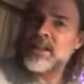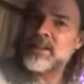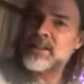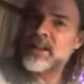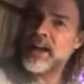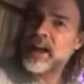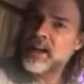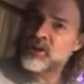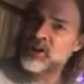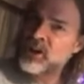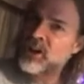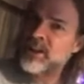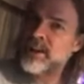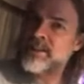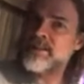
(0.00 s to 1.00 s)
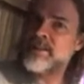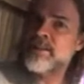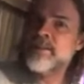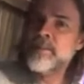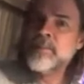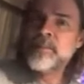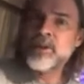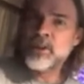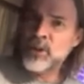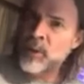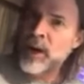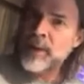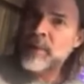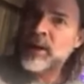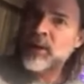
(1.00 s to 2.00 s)
like a journalist, you
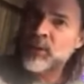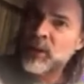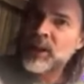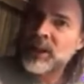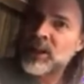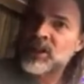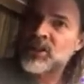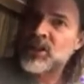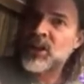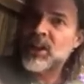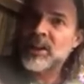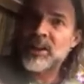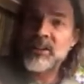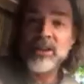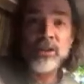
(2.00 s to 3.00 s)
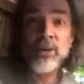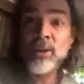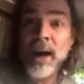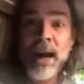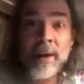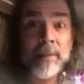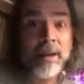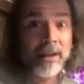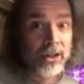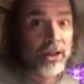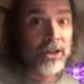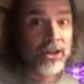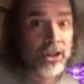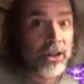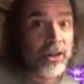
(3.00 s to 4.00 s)
want to be a really good journalist. You got to be a
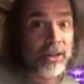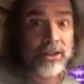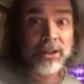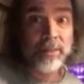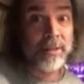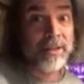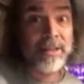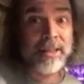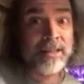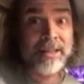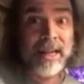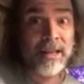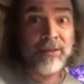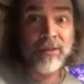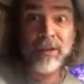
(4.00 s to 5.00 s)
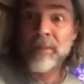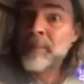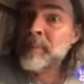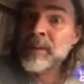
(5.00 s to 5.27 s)
good journalist to be successful.